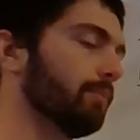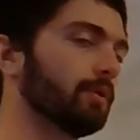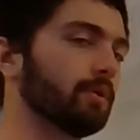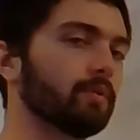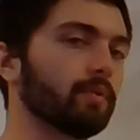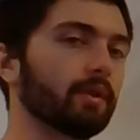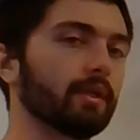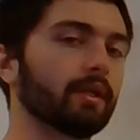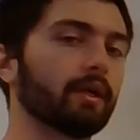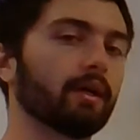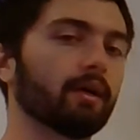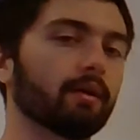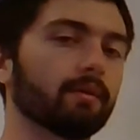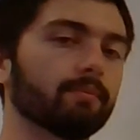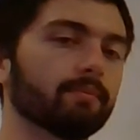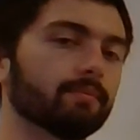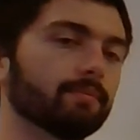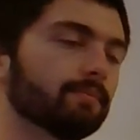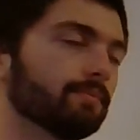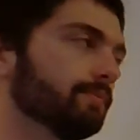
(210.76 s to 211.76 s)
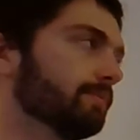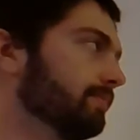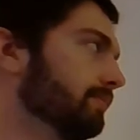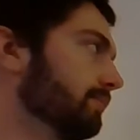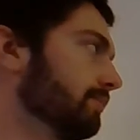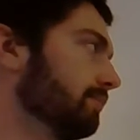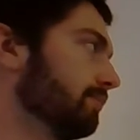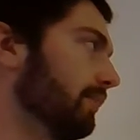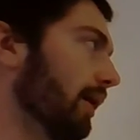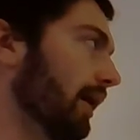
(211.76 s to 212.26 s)
between
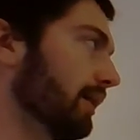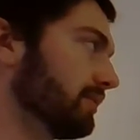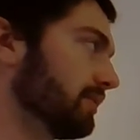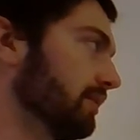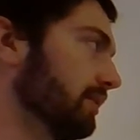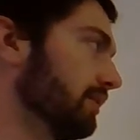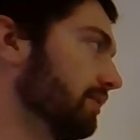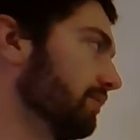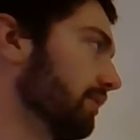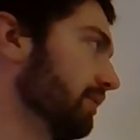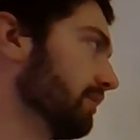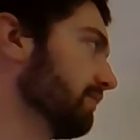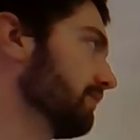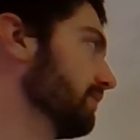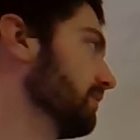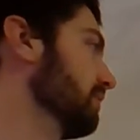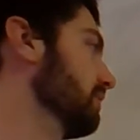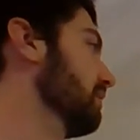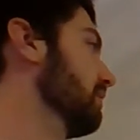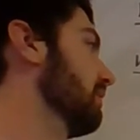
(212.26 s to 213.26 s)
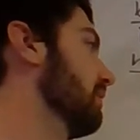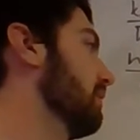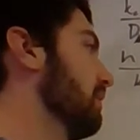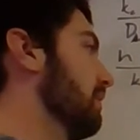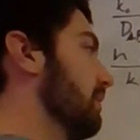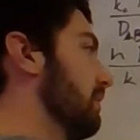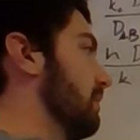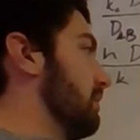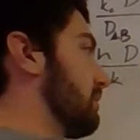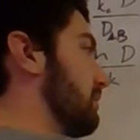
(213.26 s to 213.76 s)
mass and heat transfer.
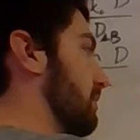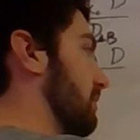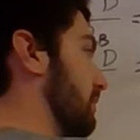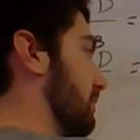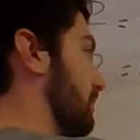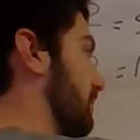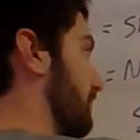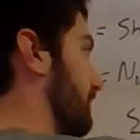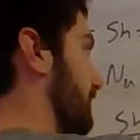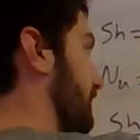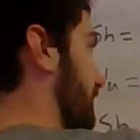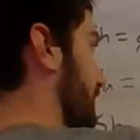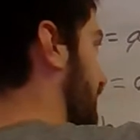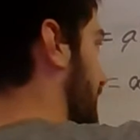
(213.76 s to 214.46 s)
So